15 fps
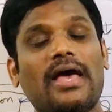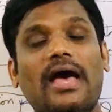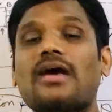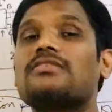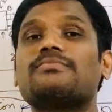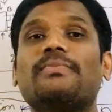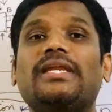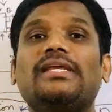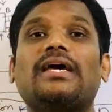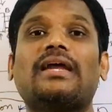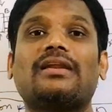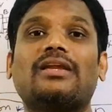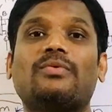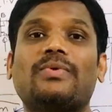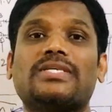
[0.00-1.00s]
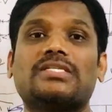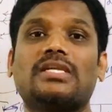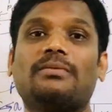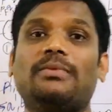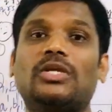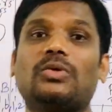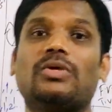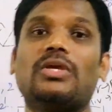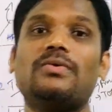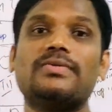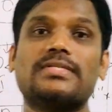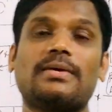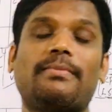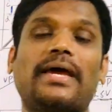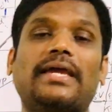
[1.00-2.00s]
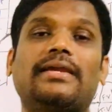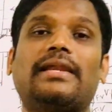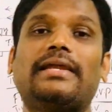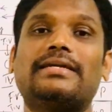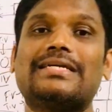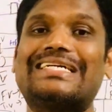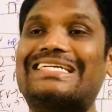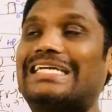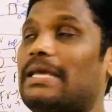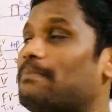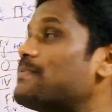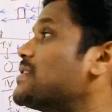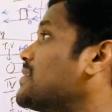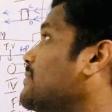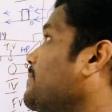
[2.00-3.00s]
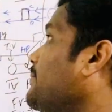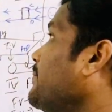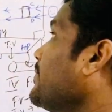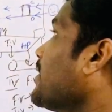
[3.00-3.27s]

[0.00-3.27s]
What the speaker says: as many are requesting me to give some highlighted tips.